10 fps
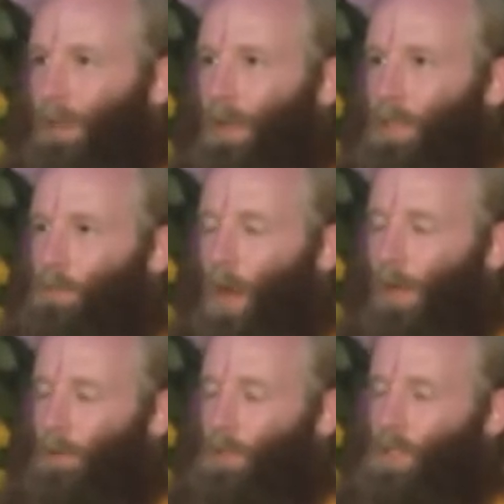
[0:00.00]
His
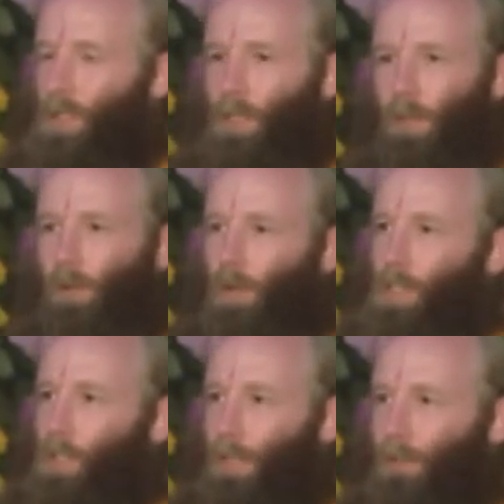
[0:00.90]
mind was just in
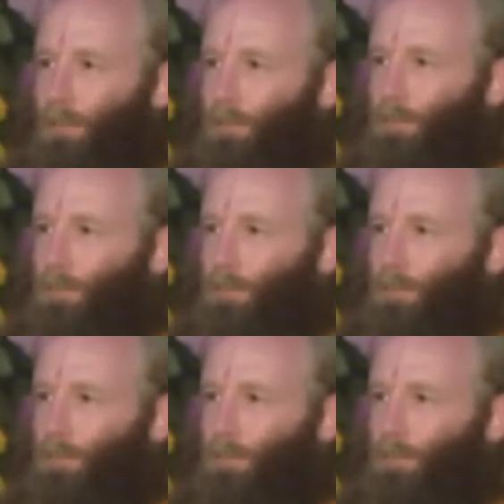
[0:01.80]
Krishna.